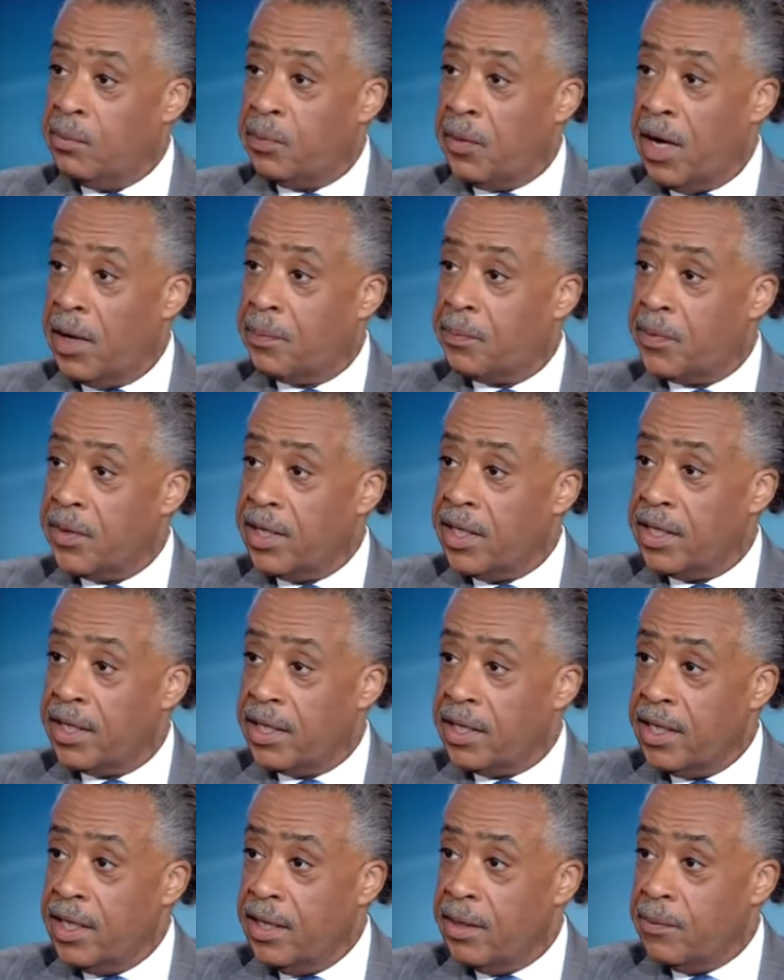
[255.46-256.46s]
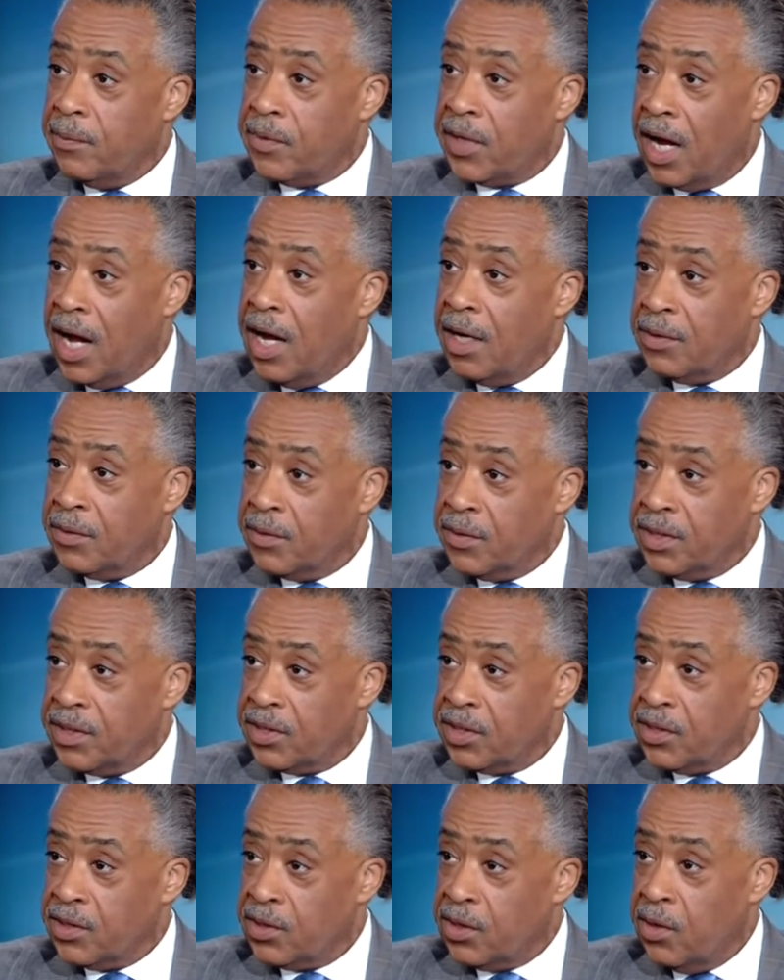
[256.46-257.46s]
unpopular than him.
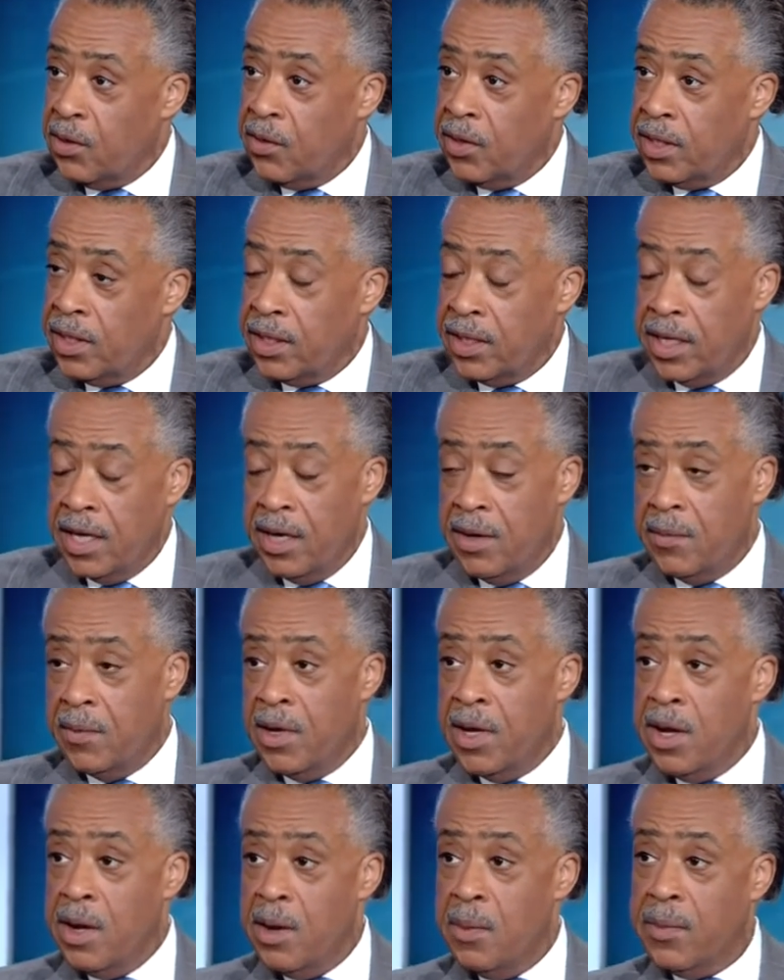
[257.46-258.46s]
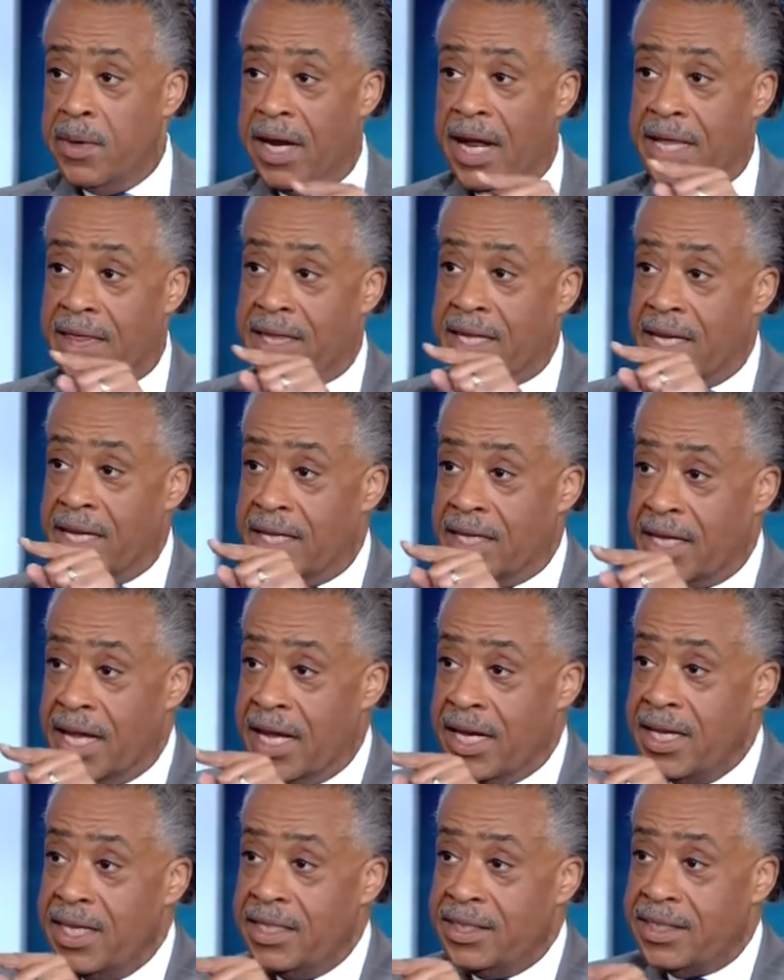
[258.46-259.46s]
Congress is lower than him. But I think
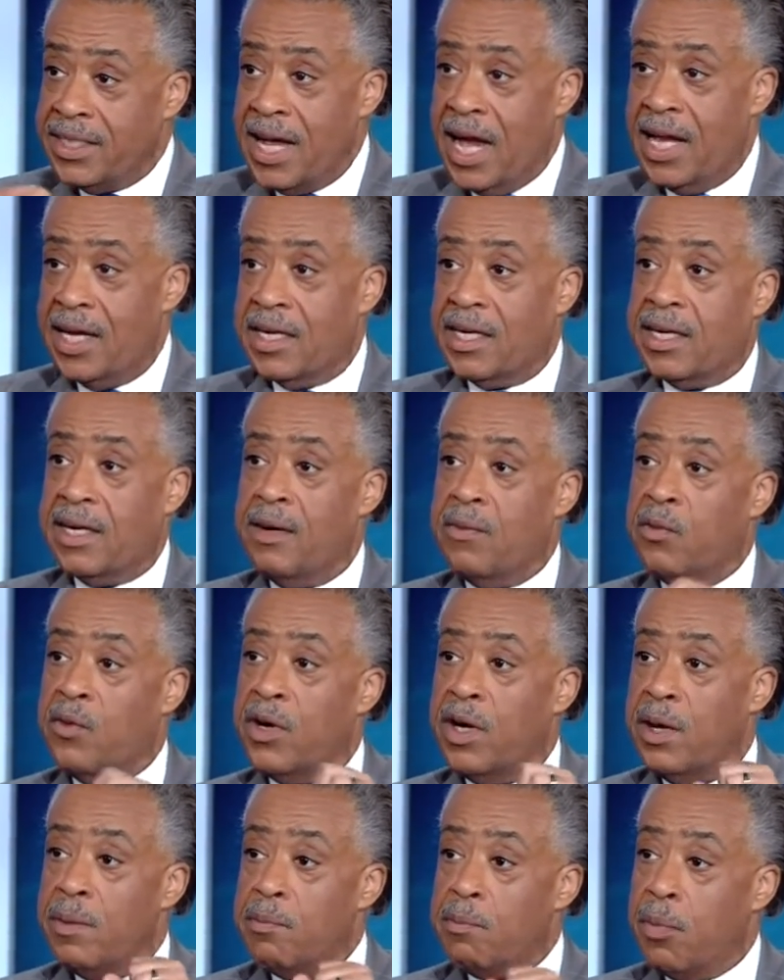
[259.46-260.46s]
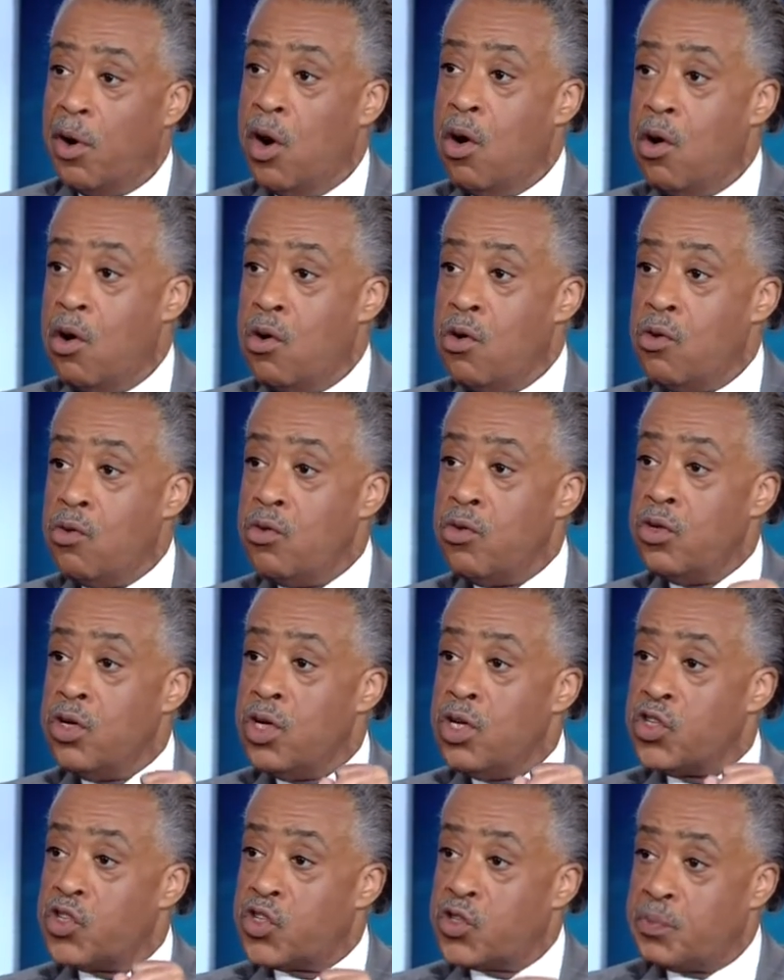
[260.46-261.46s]
that he's got to come with a bold
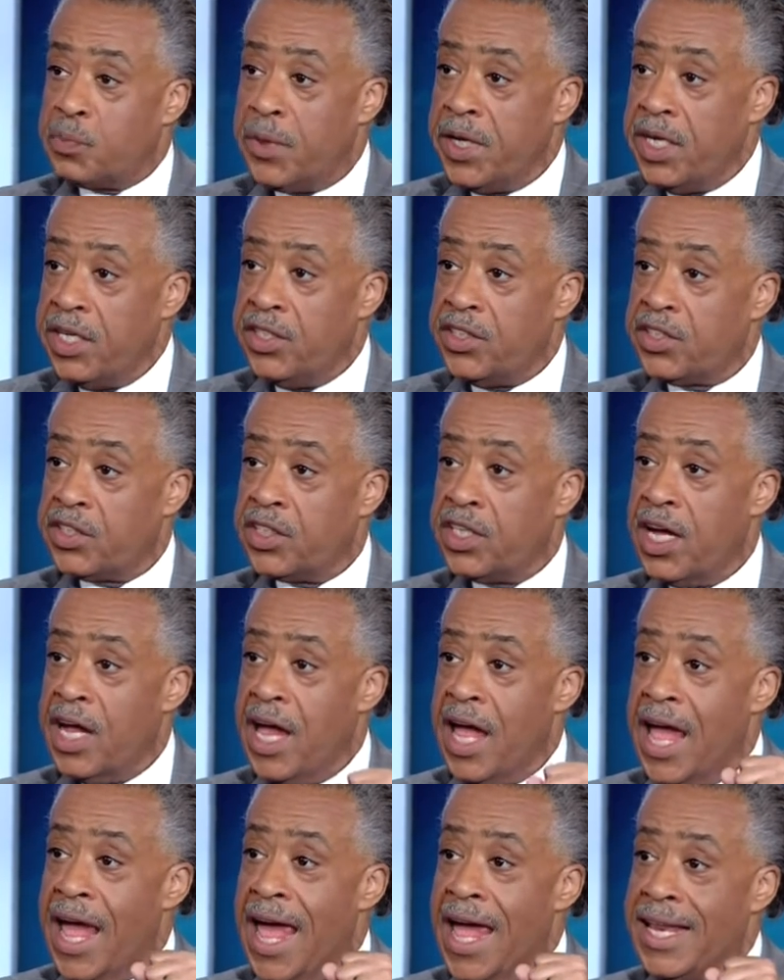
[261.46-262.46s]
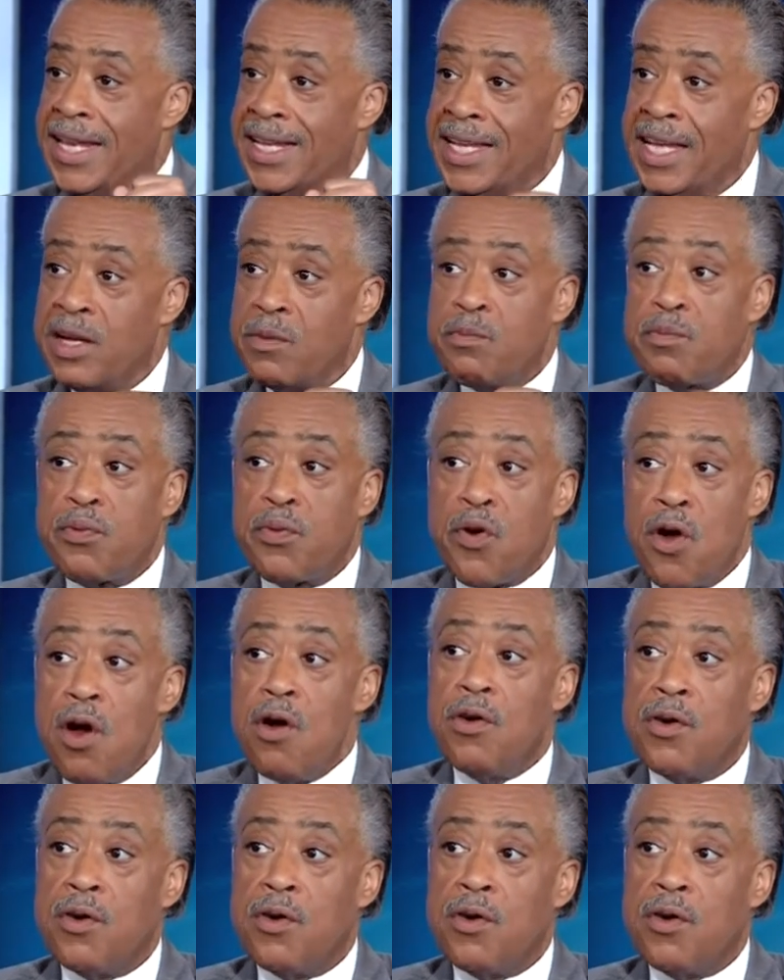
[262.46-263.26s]
speech and then